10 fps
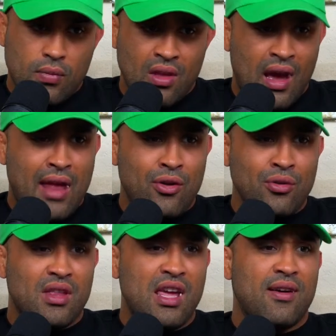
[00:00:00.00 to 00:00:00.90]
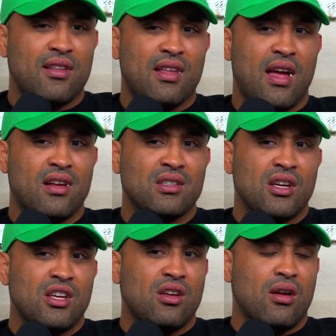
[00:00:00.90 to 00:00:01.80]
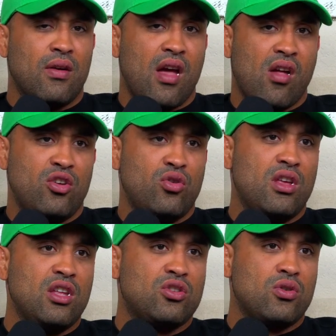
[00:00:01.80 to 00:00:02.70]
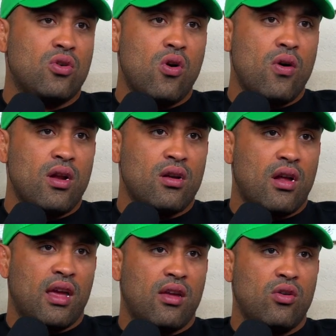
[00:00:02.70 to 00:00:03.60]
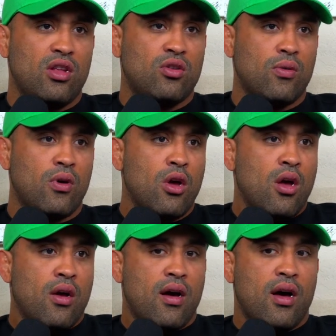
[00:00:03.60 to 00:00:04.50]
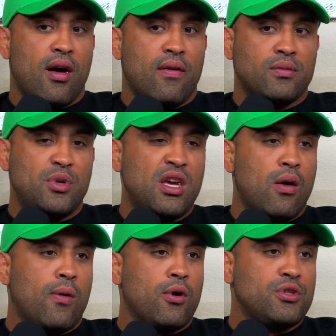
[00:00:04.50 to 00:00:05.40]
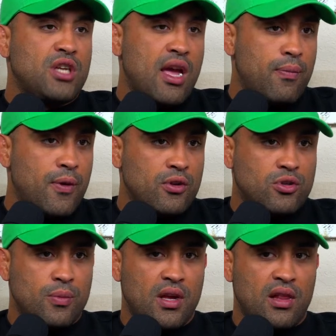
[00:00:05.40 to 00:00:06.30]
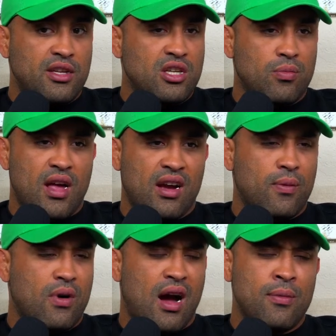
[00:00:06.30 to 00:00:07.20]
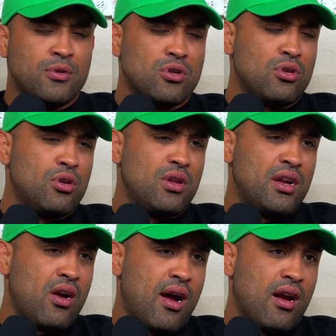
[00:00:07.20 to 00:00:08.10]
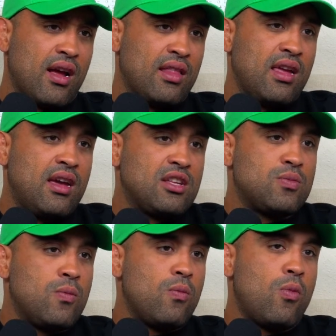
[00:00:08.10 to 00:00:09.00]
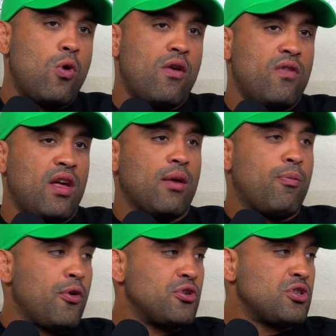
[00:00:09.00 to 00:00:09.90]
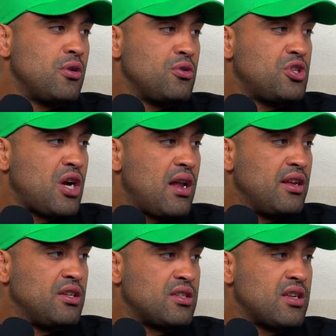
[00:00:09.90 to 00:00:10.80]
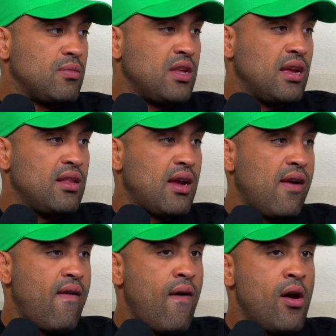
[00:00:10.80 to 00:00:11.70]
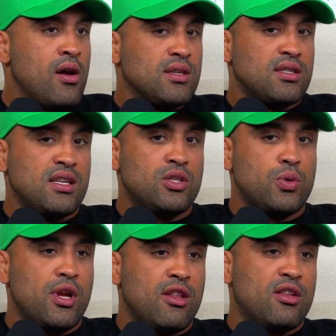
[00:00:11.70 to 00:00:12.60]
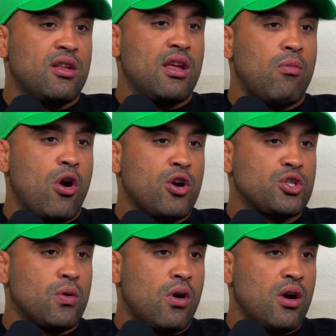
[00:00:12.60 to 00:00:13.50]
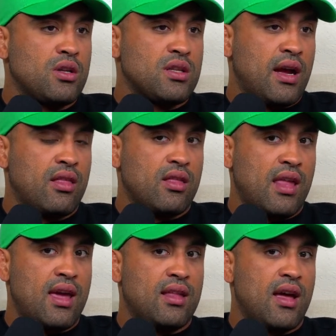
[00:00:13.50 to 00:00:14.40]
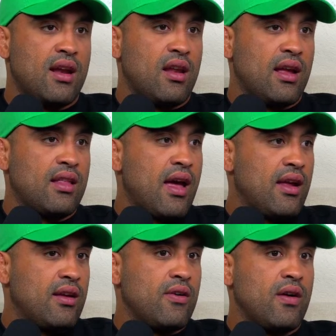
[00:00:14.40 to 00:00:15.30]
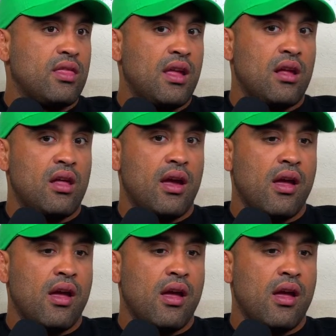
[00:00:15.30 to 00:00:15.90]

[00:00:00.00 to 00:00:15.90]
I don't think that you need to go and like you need to be a world champion to be a legit black belt. Absolutely not. I think it's more of like a personal challenge. It's something that since we're in martial arts, I take that like that. I think like